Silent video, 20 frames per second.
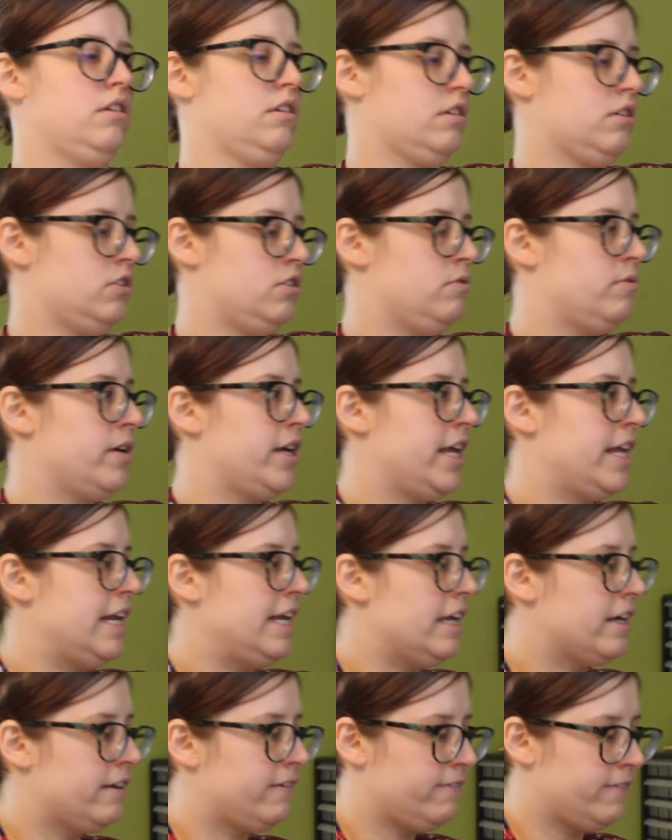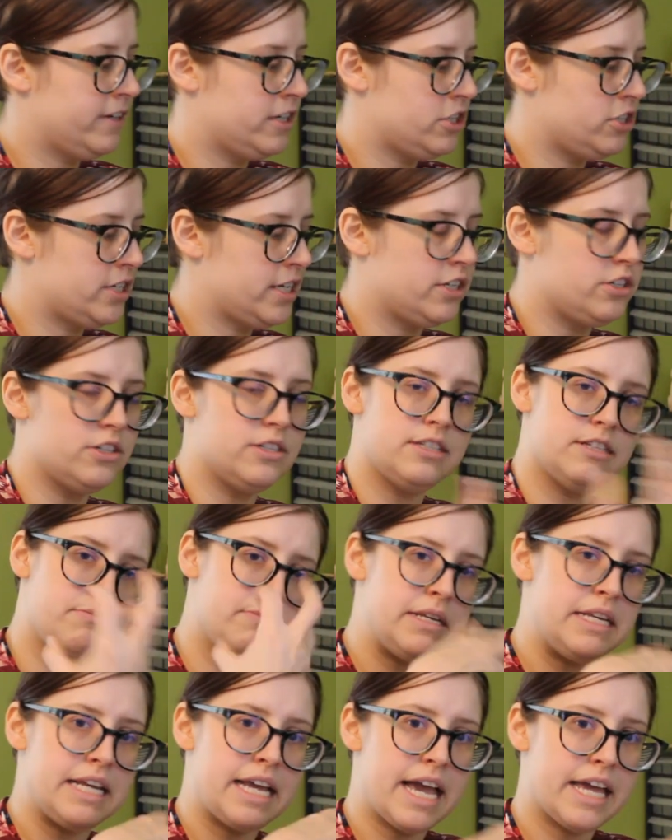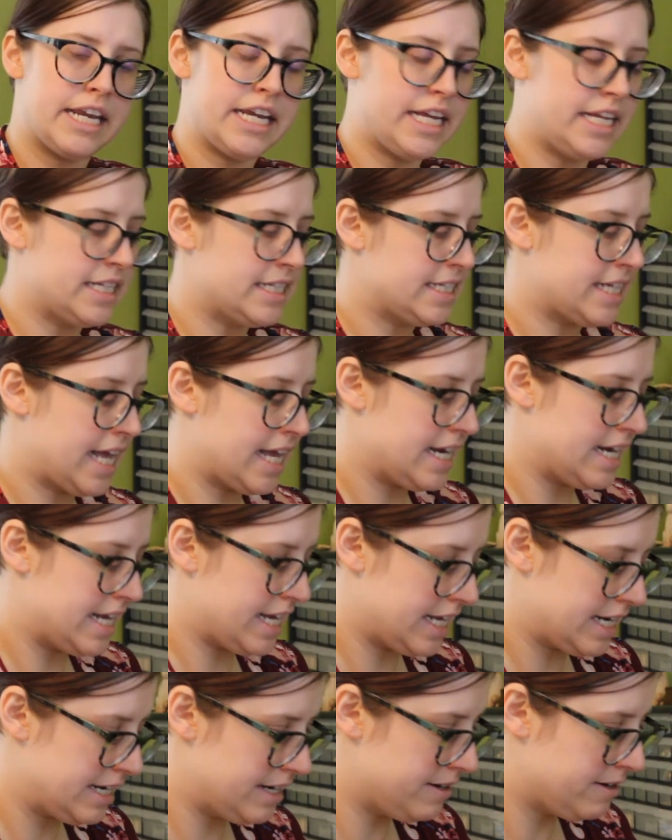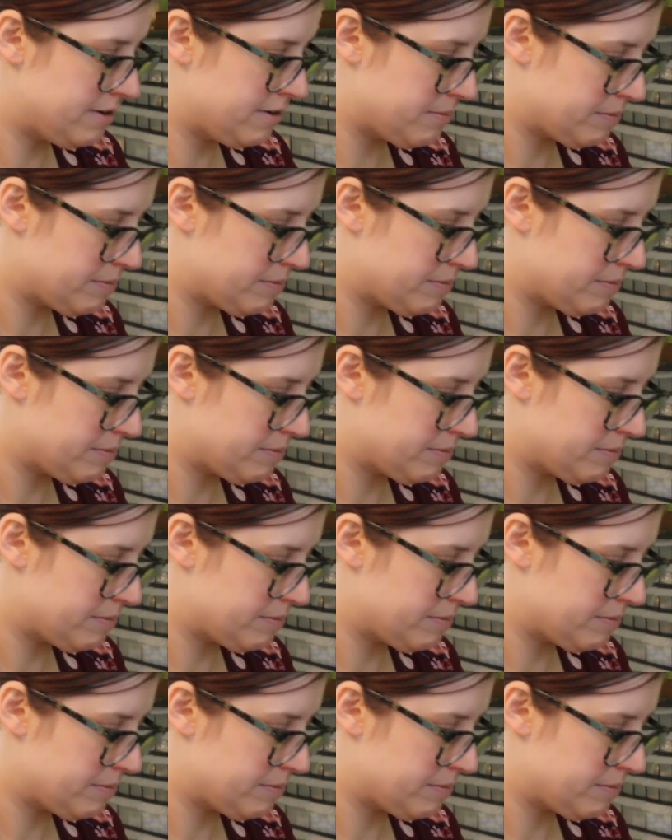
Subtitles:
because you want any unfinished edges to be kind of inside and hidden.